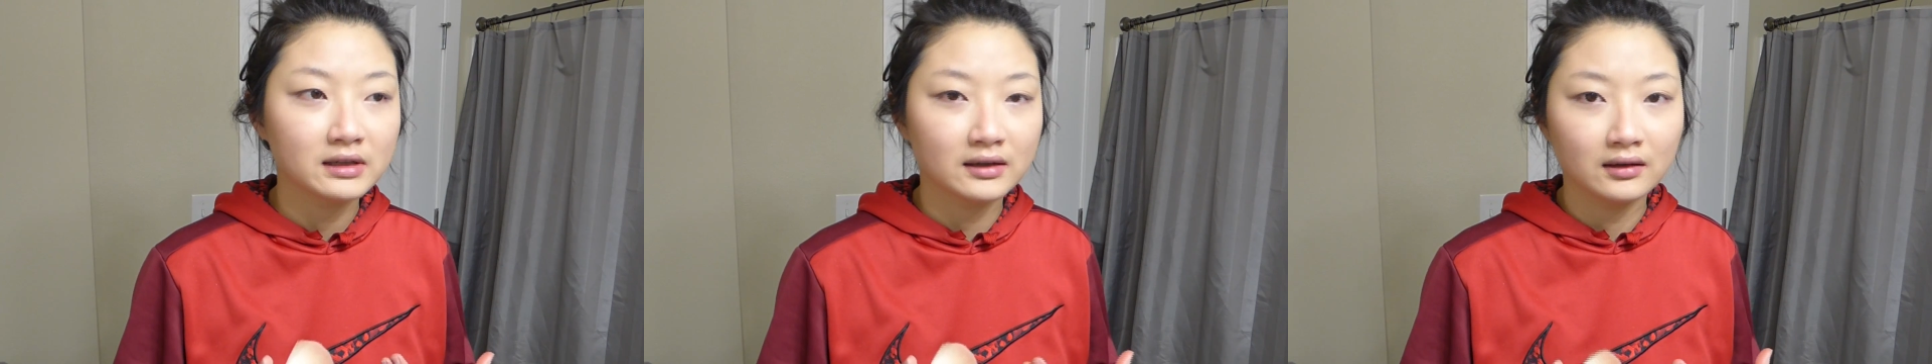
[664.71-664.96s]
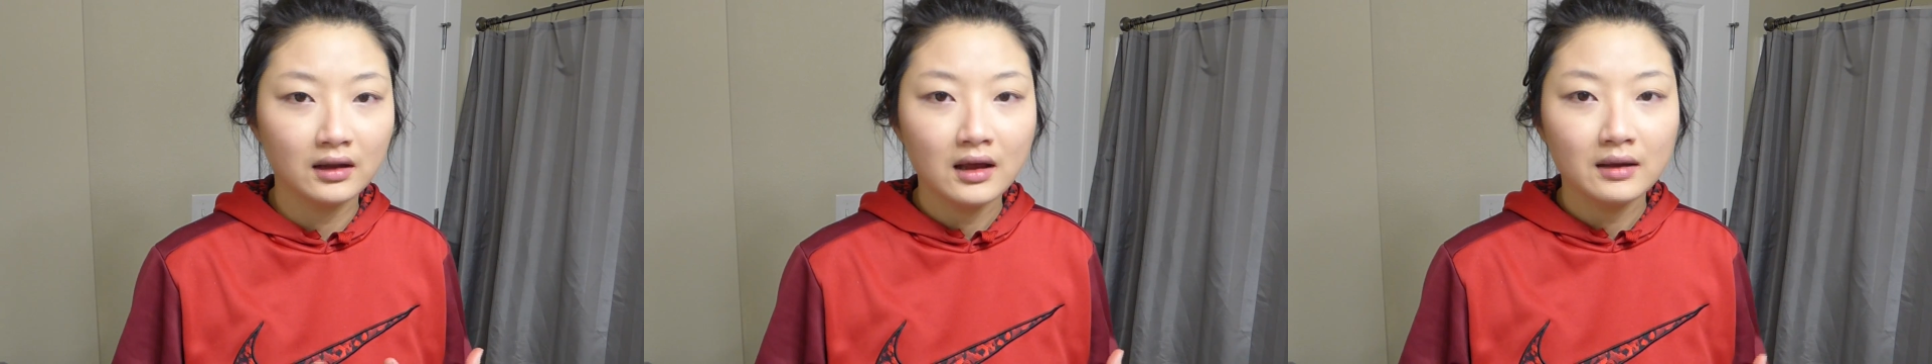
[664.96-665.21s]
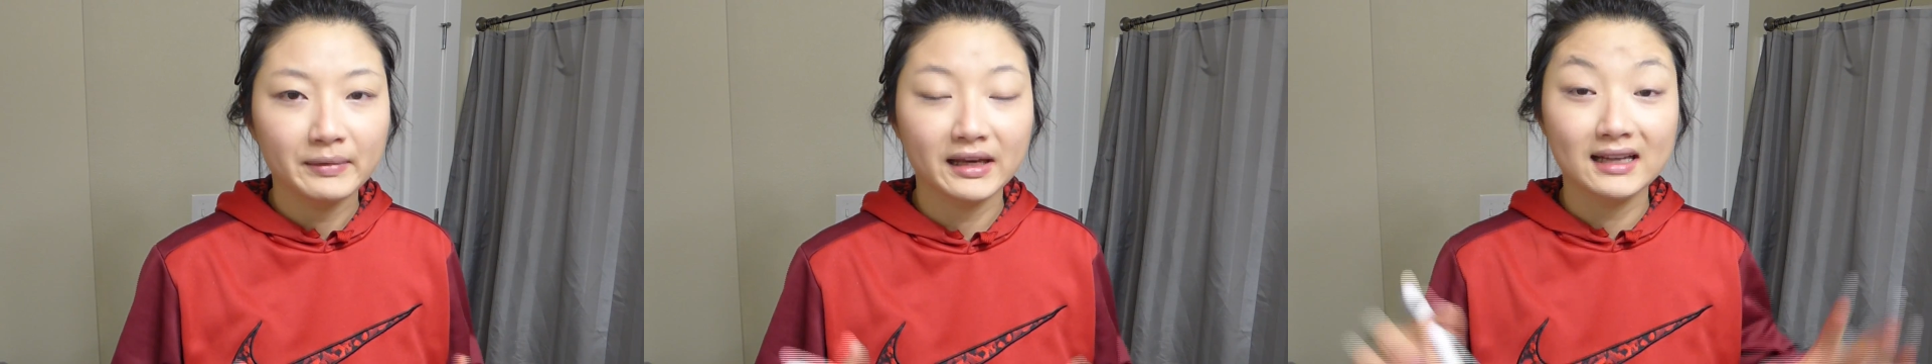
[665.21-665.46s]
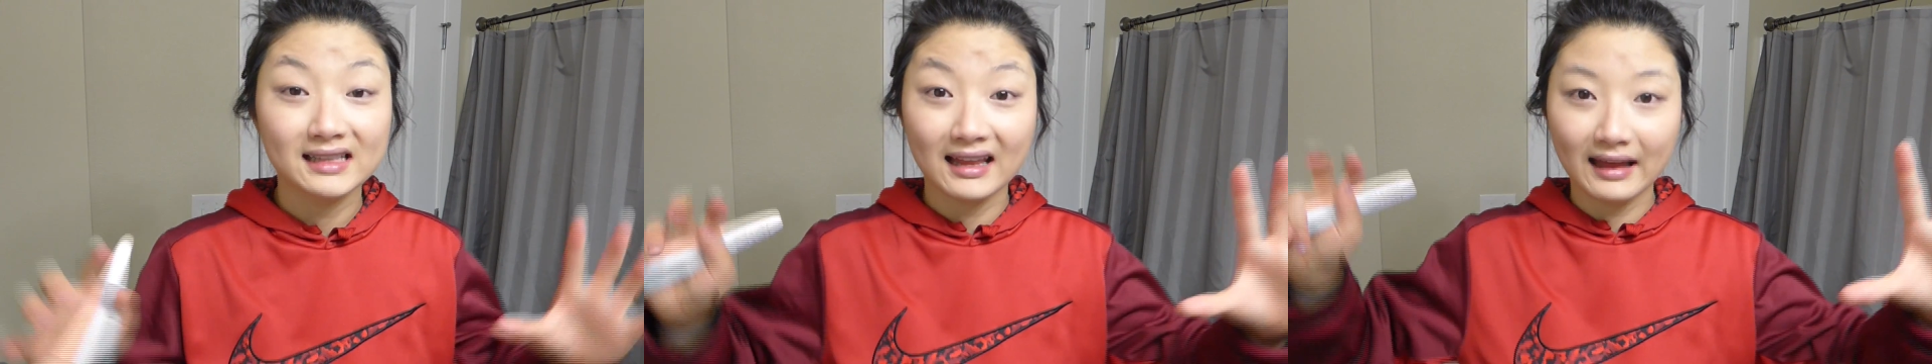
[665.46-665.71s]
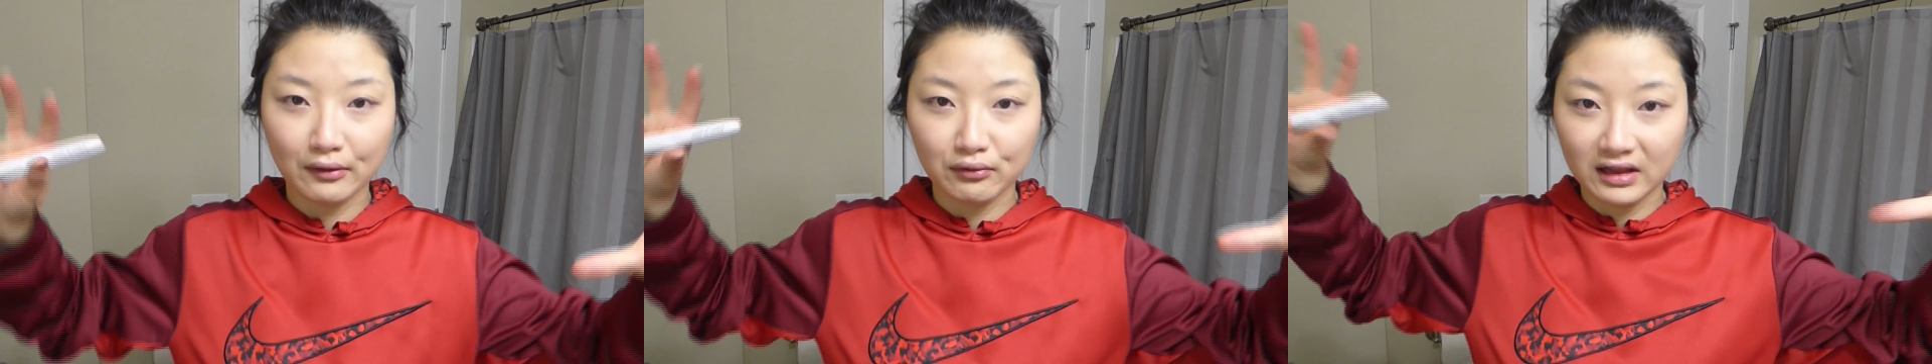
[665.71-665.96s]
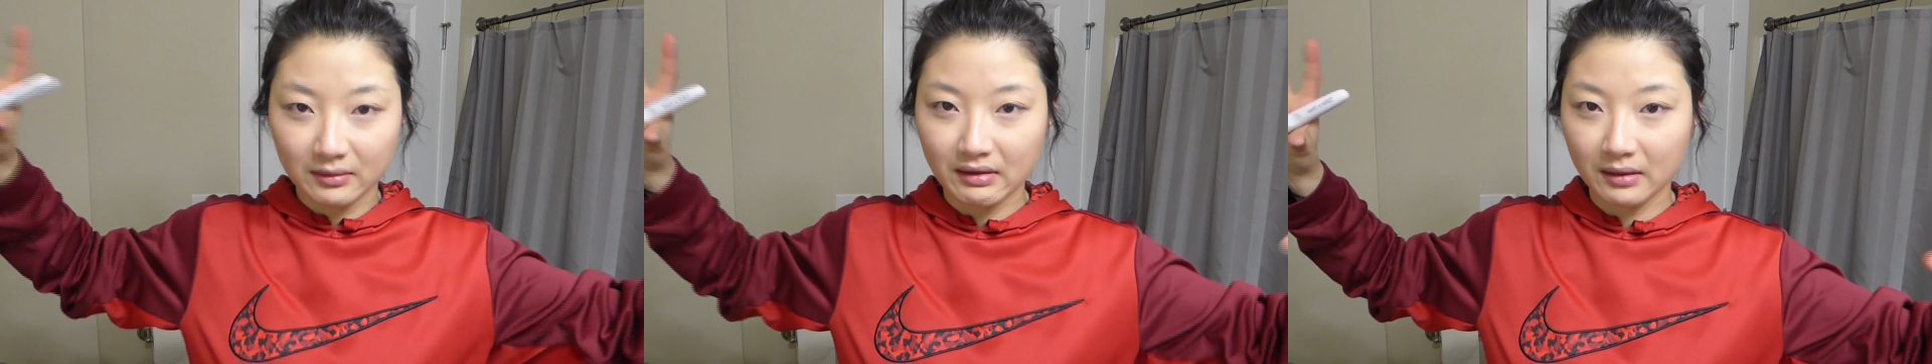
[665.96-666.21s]
And because I like
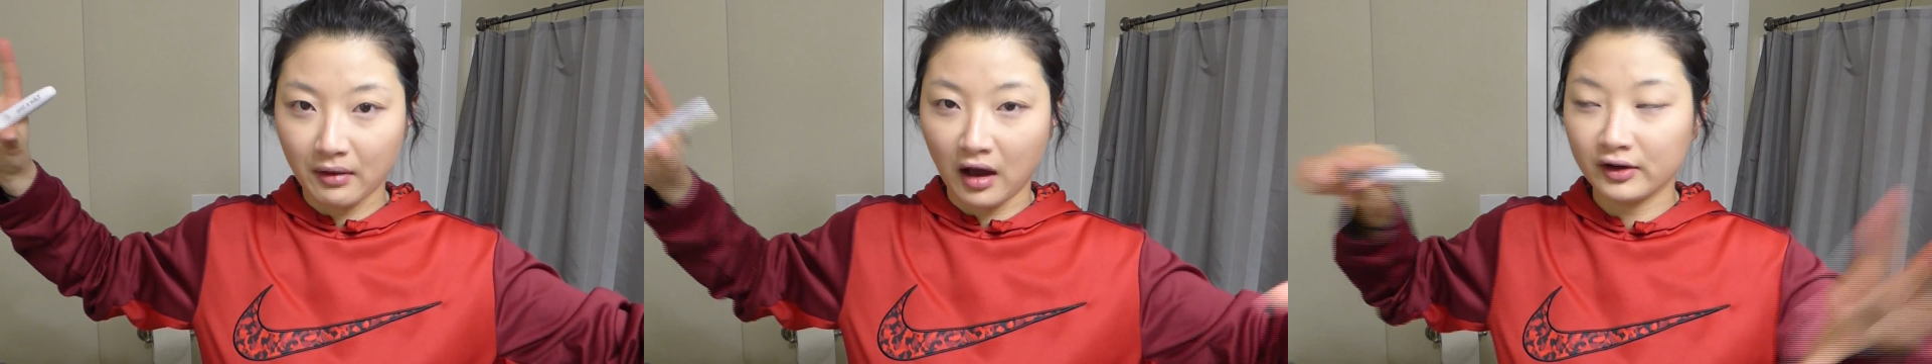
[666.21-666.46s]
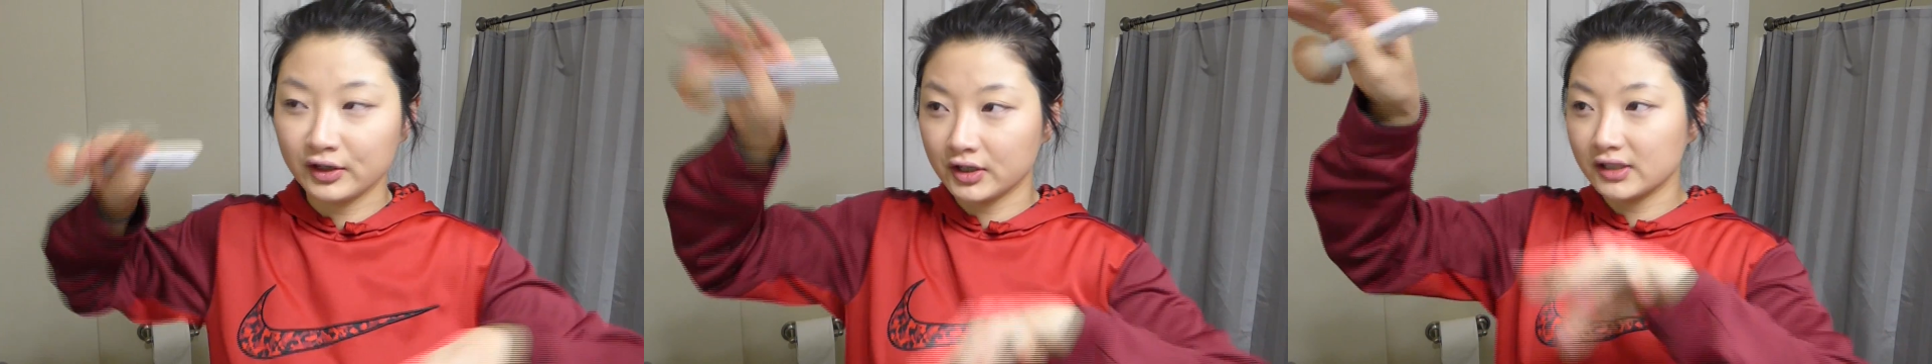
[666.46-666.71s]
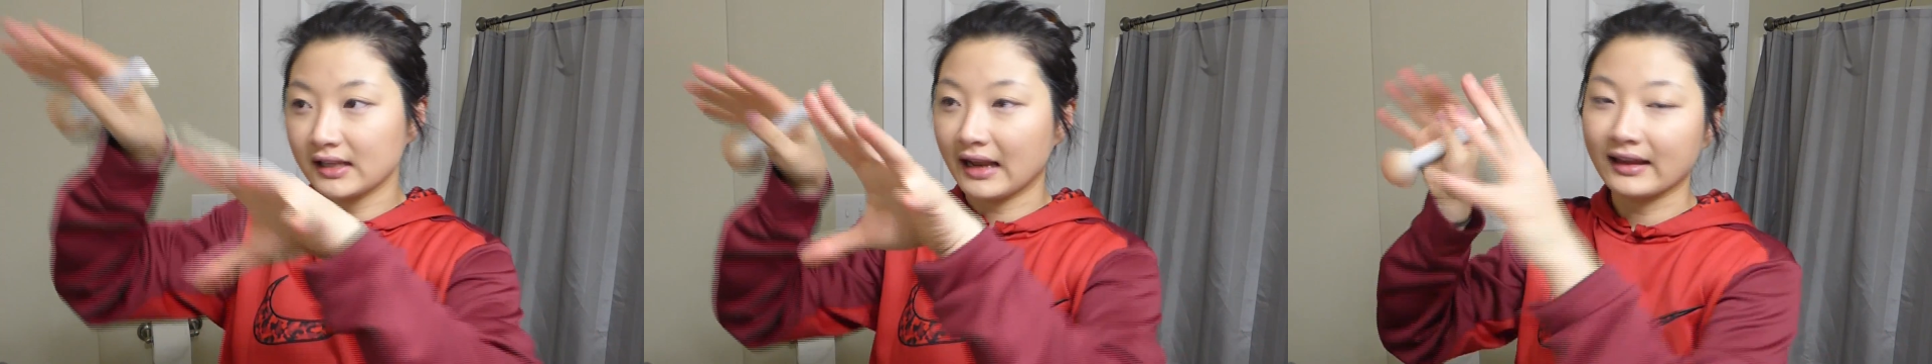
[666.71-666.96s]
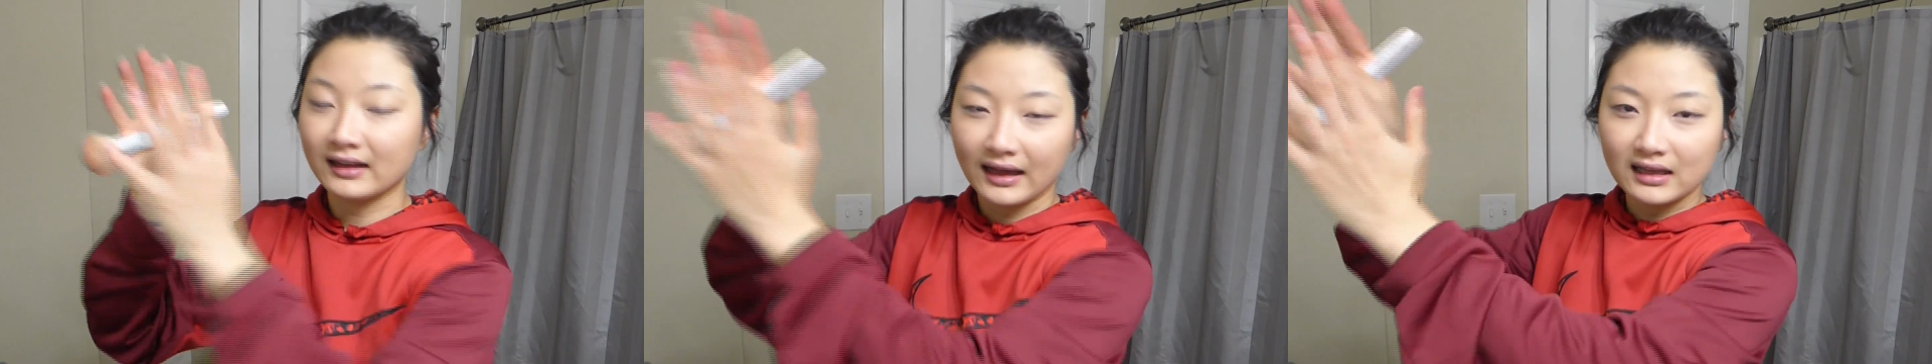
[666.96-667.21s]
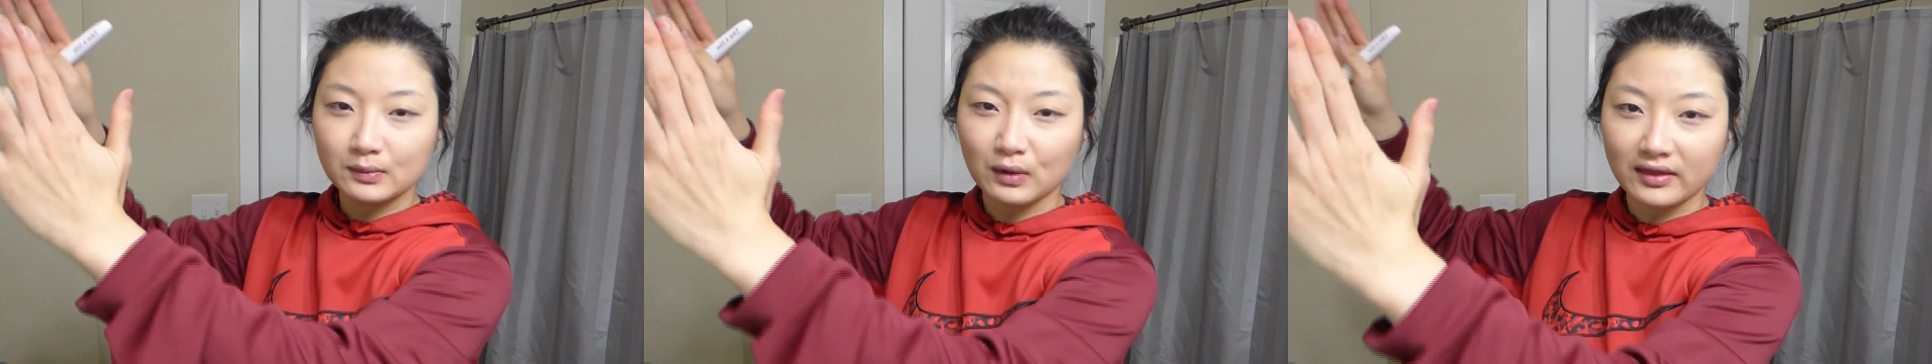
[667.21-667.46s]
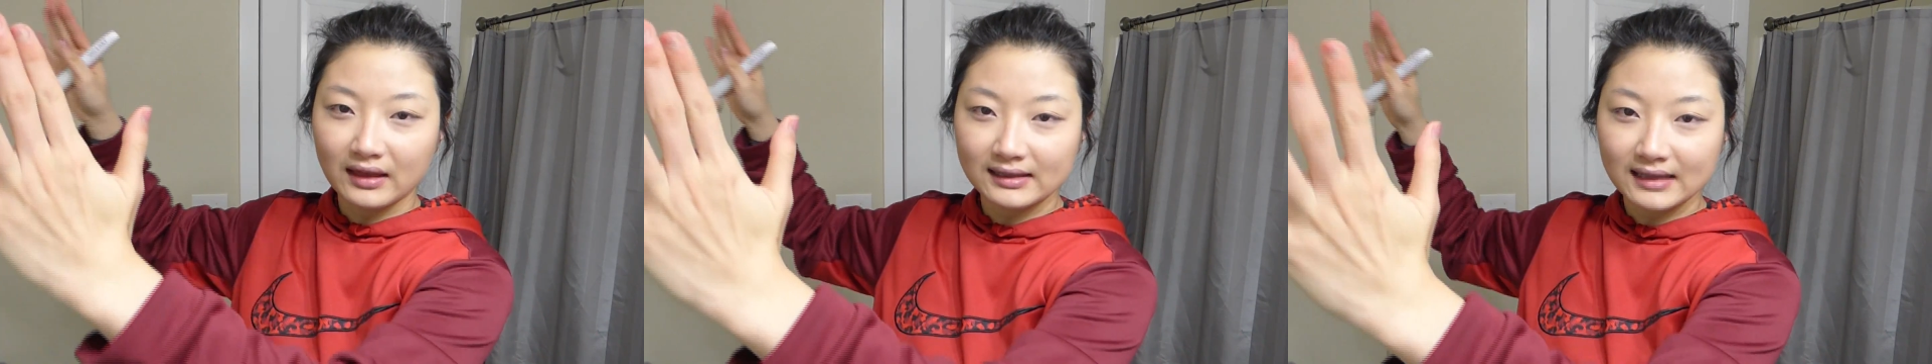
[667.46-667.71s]
really big monitors and I can like
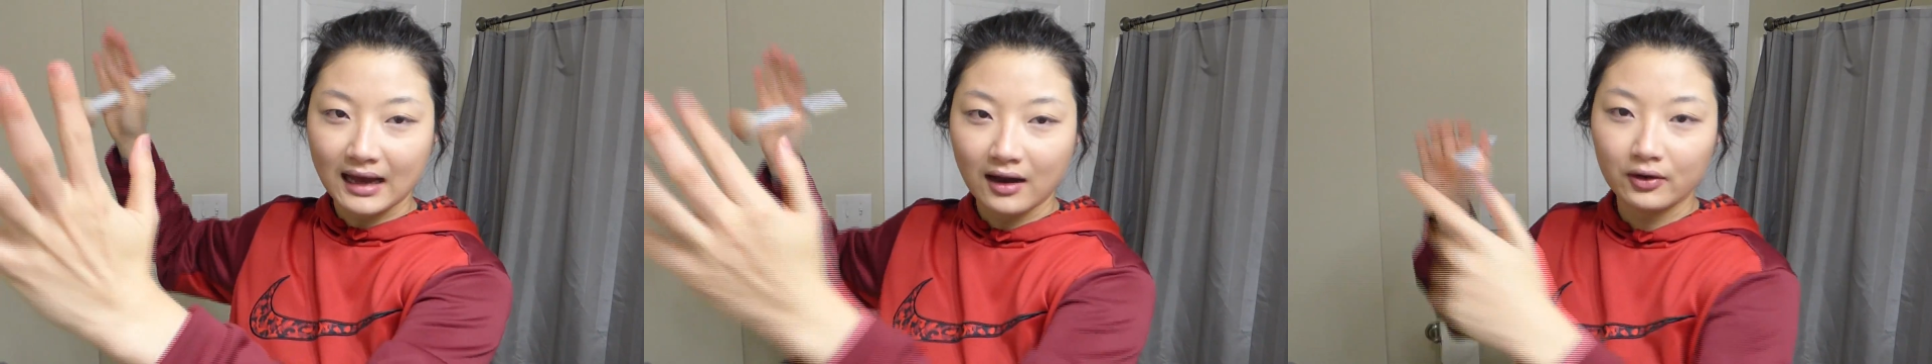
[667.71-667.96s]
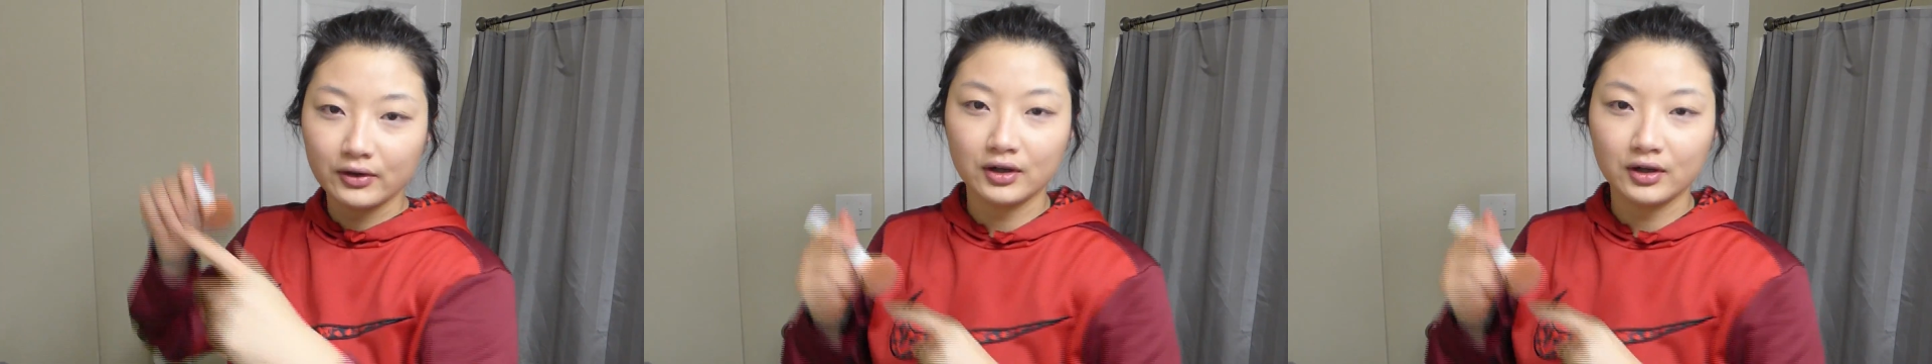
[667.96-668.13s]
spread things out,